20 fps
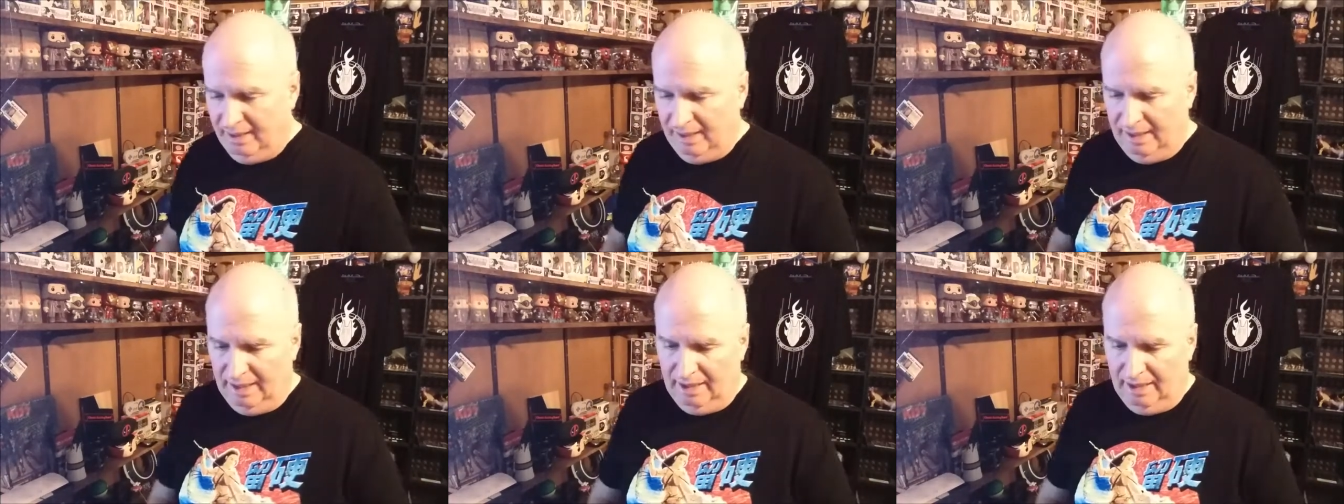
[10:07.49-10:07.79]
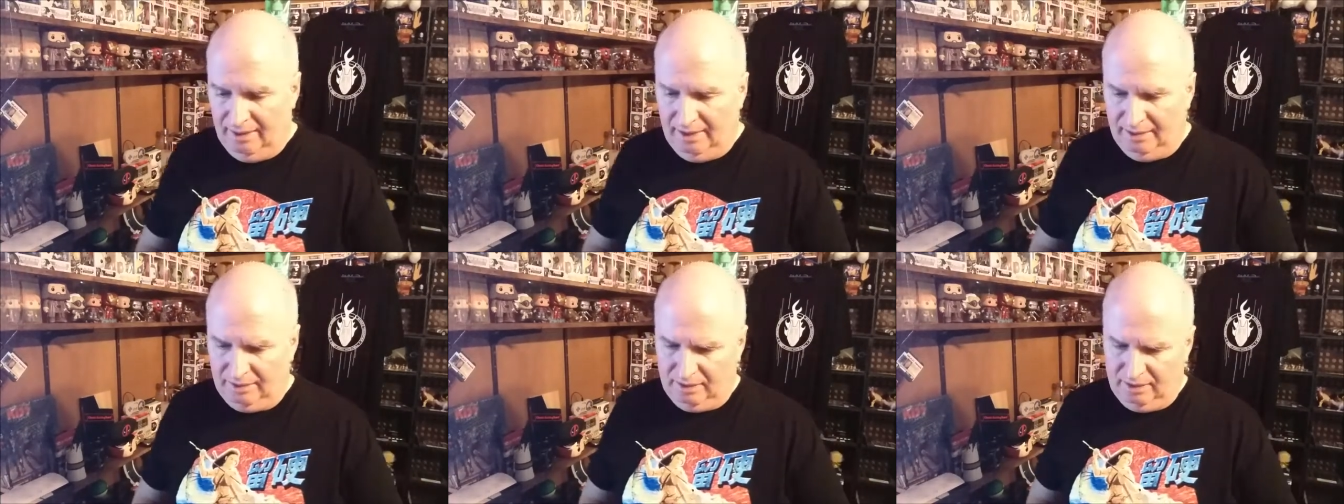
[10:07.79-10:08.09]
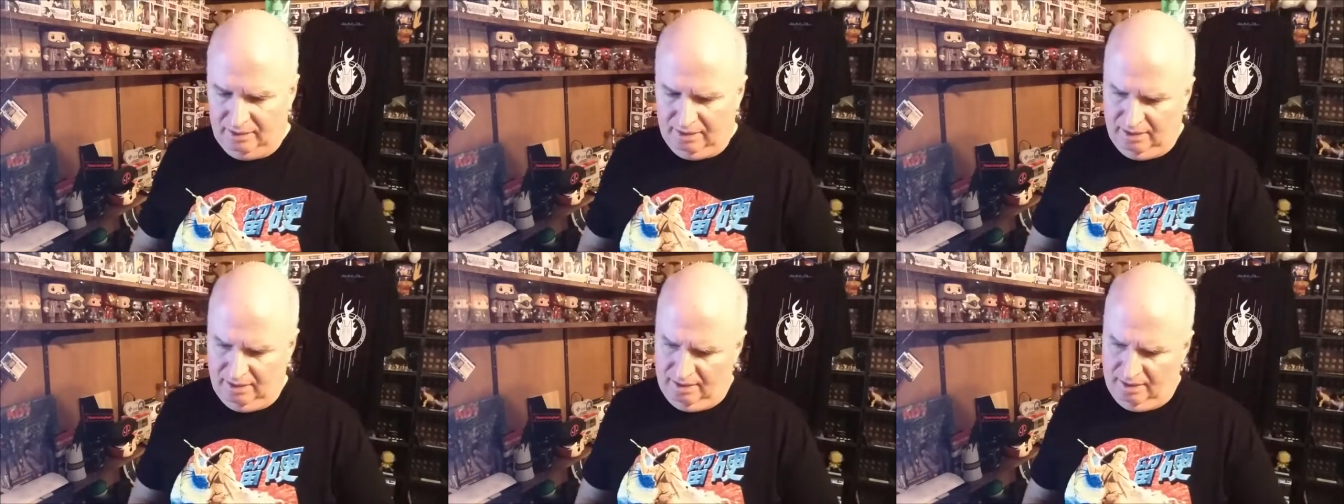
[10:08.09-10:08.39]
Now I have
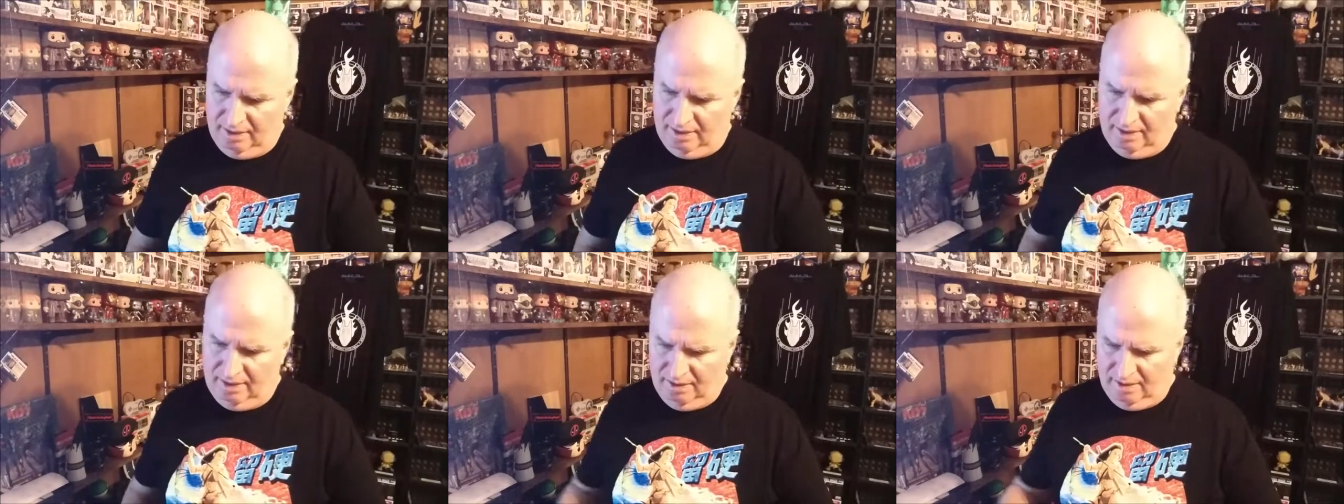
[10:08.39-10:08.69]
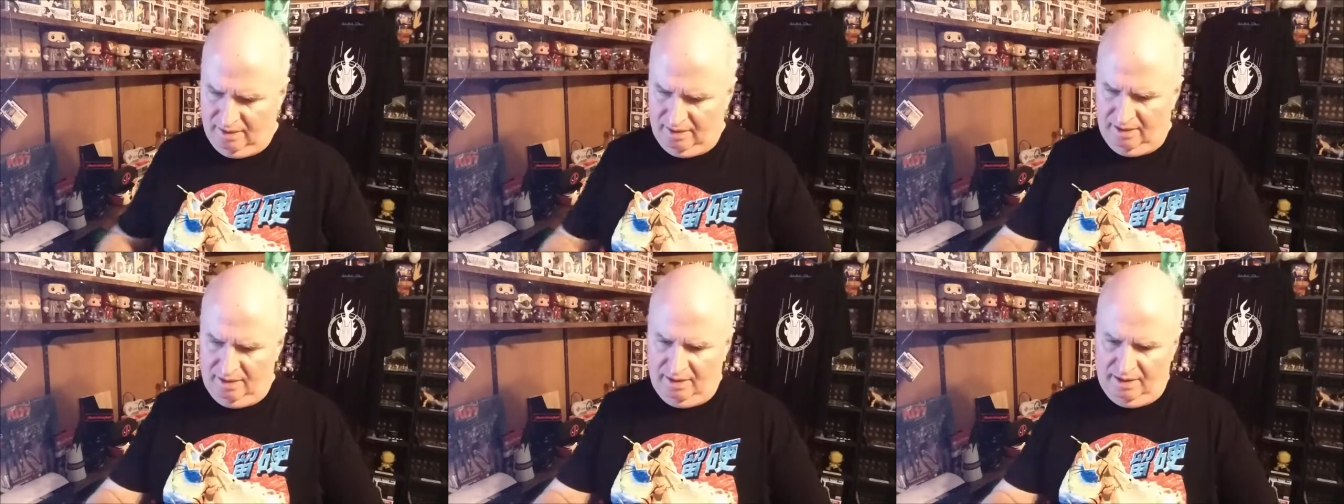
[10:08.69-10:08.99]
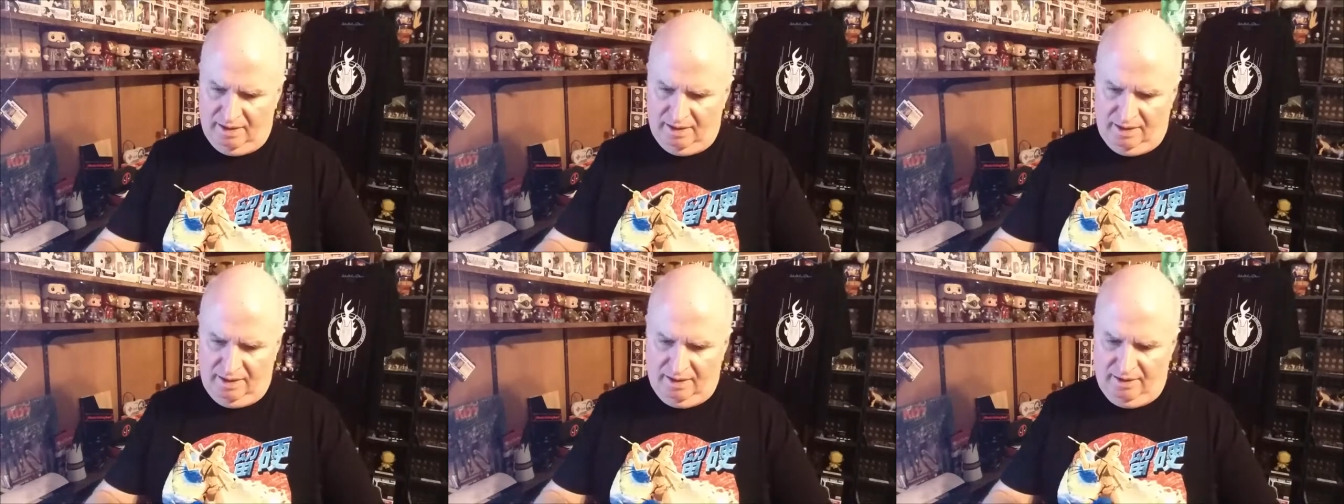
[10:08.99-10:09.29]
to
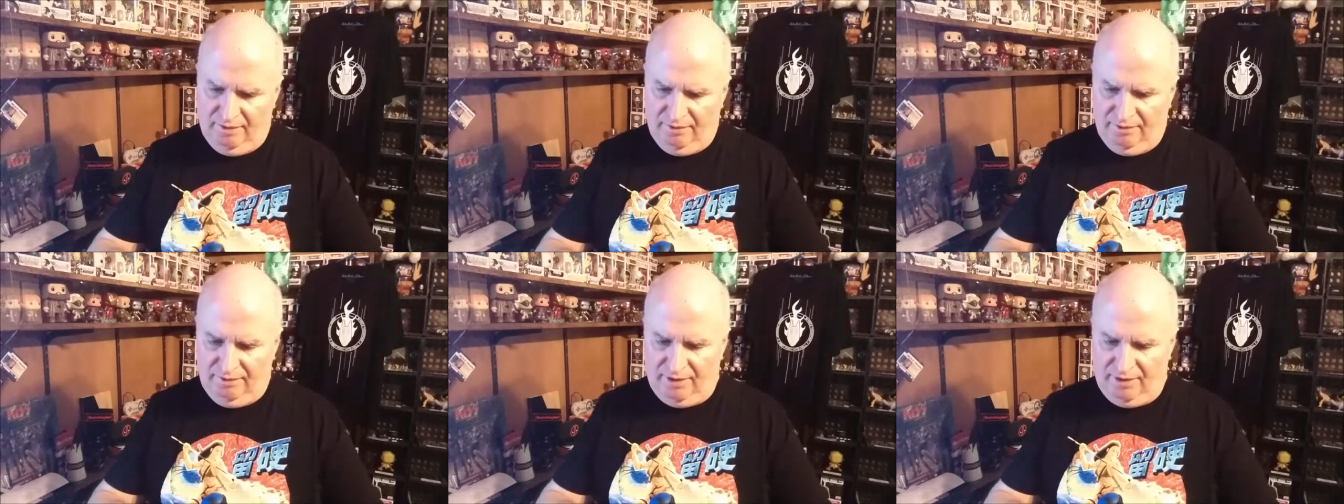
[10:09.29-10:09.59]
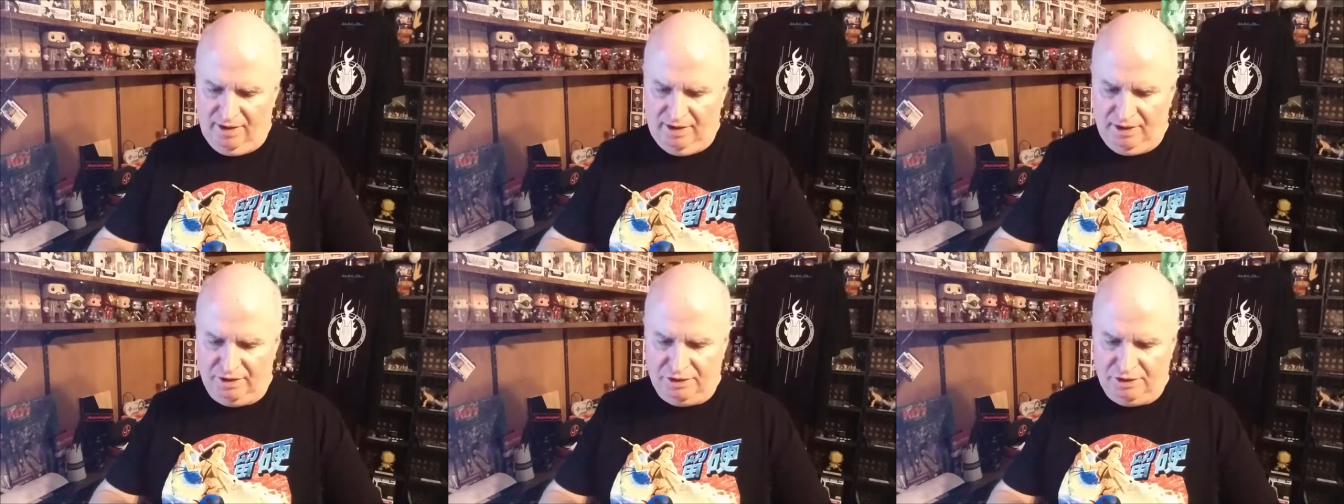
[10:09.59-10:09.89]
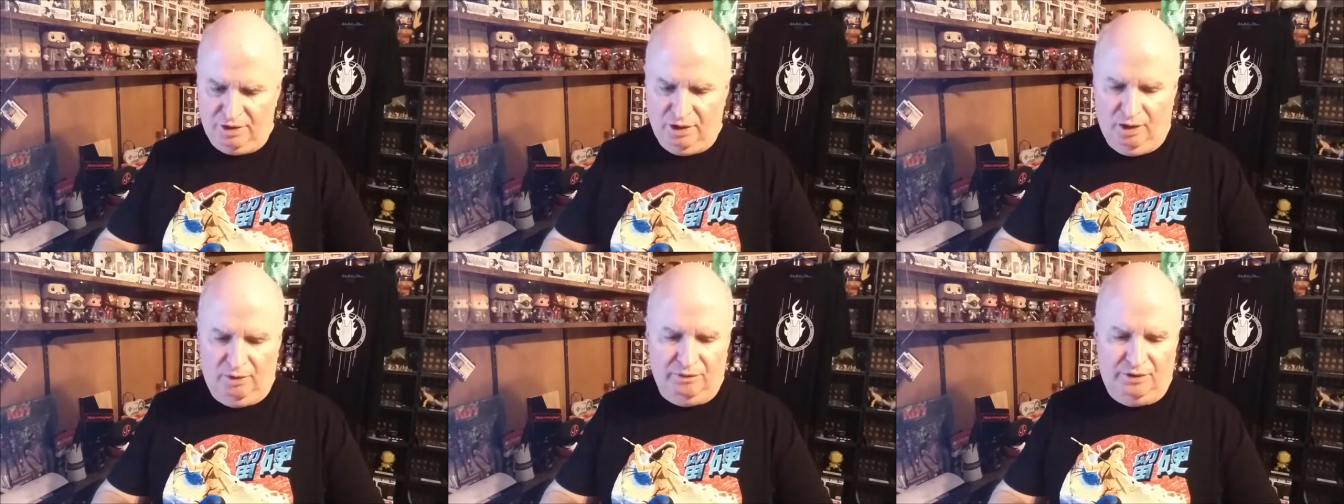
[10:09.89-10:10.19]
find a
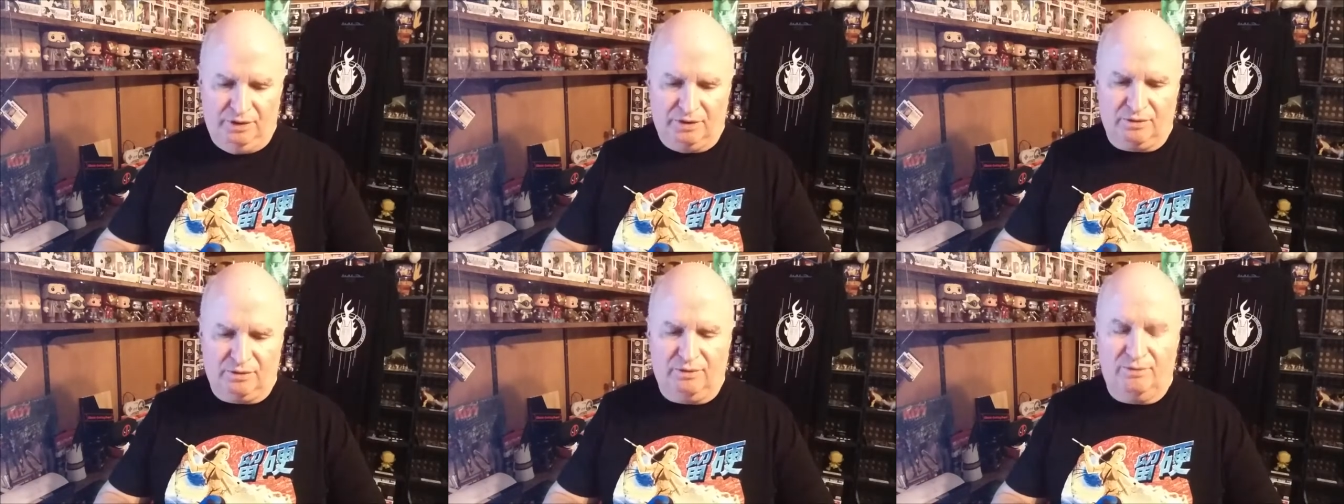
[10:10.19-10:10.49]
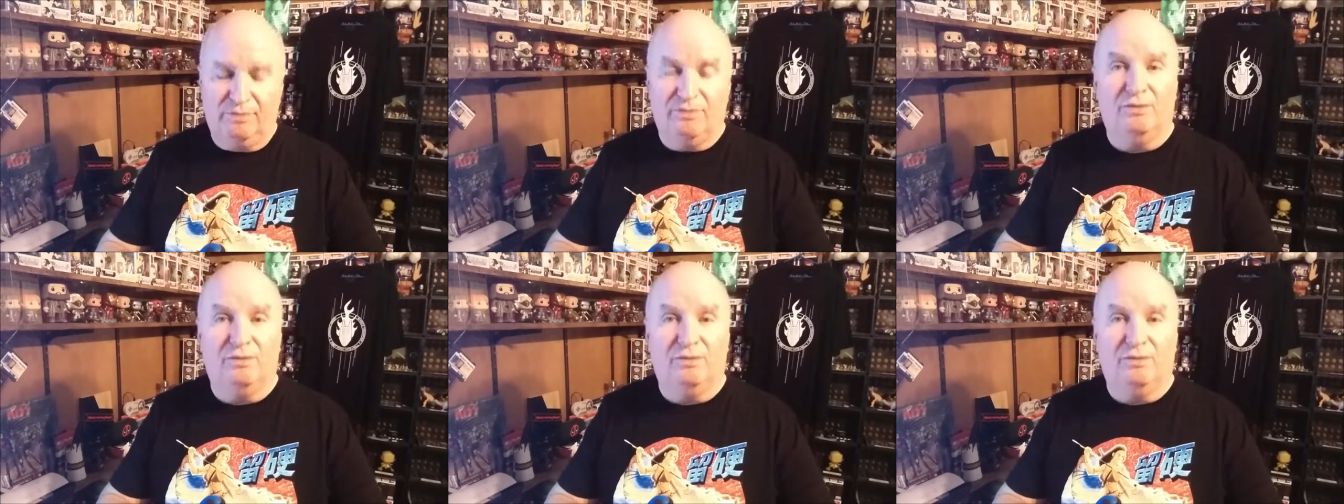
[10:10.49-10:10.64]
shelf that's